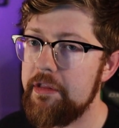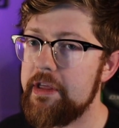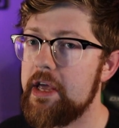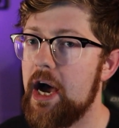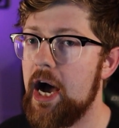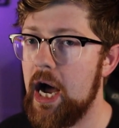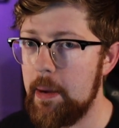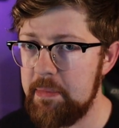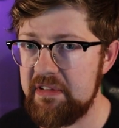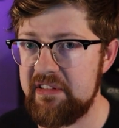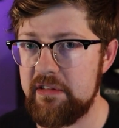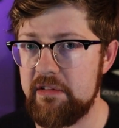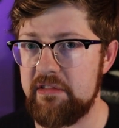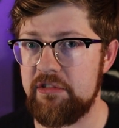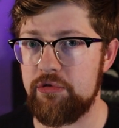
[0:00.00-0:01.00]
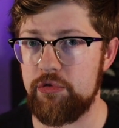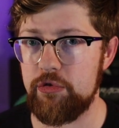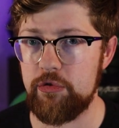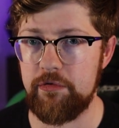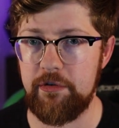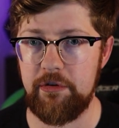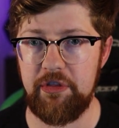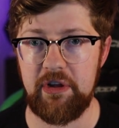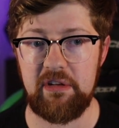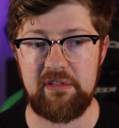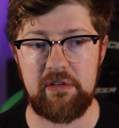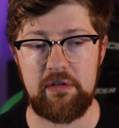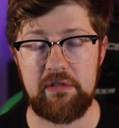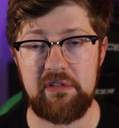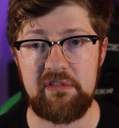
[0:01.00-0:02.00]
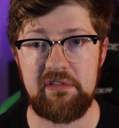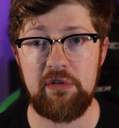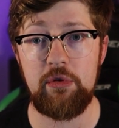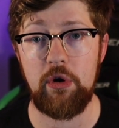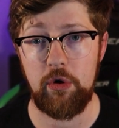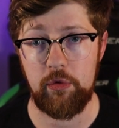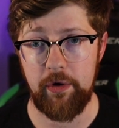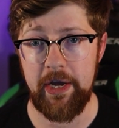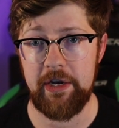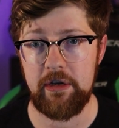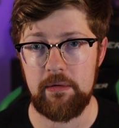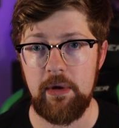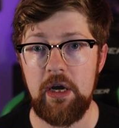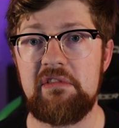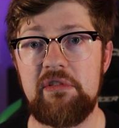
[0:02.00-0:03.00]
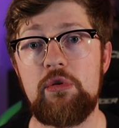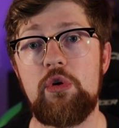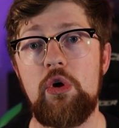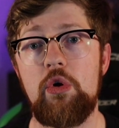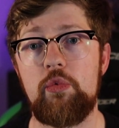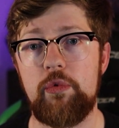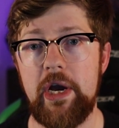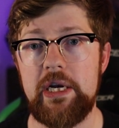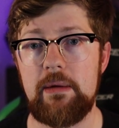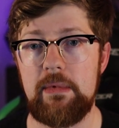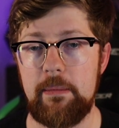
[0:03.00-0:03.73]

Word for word: The opposite is true for things that are pseudo-random. Pseudo-random